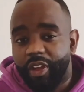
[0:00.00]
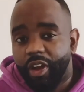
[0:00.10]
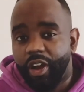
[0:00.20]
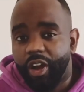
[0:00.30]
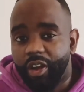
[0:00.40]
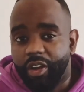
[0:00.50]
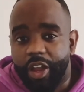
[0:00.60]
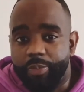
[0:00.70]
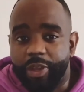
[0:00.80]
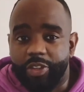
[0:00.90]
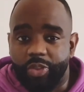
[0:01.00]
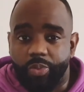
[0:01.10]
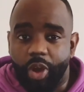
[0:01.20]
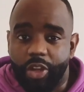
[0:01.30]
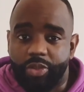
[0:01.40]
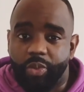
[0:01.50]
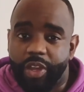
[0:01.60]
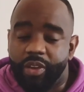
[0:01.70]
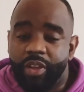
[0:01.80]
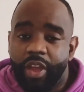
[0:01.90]
are kind of picking Dubois to
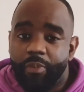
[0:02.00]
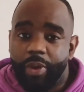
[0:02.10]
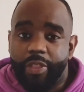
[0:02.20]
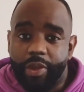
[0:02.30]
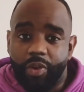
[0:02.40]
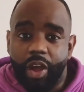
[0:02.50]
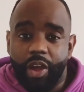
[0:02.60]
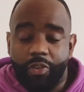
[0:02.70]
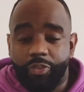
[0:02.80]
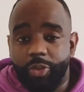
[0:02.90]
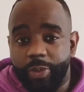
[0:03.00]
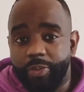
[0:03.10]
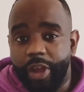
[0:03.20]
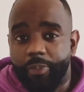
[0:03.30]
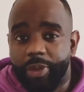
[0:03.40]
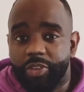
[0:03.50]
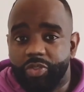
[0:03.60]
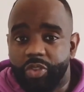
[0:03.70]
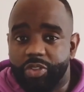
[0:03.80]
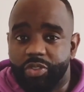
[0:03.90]
win, but there are a few people that are picking
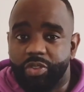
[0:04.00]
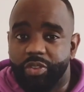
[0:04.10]
Joyce too.